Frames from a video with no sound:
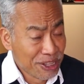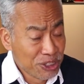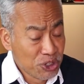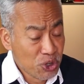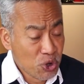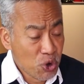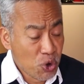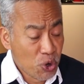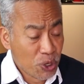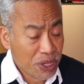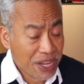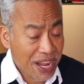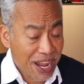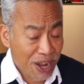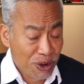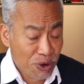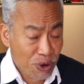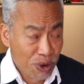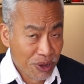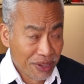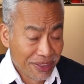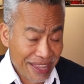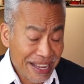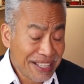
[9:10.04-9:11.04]
niyo uli
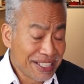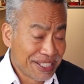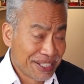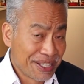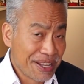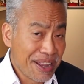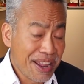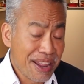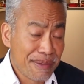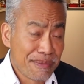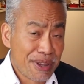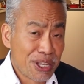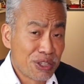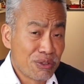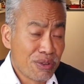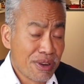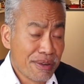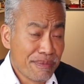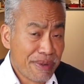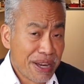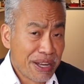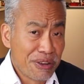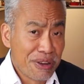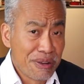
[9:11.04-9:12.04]
ako next time as
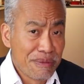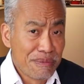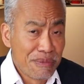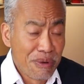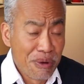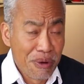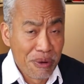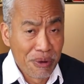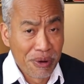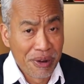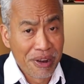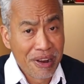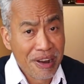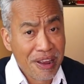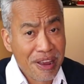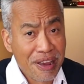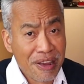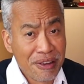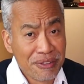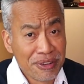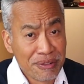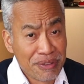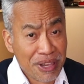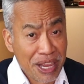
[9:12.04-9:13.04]
we'll bring you more
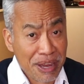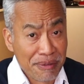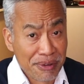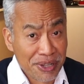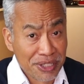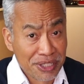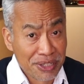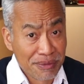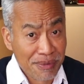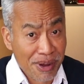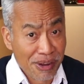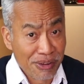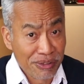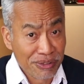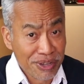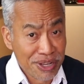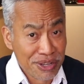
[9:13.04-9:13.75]
of the flavors of our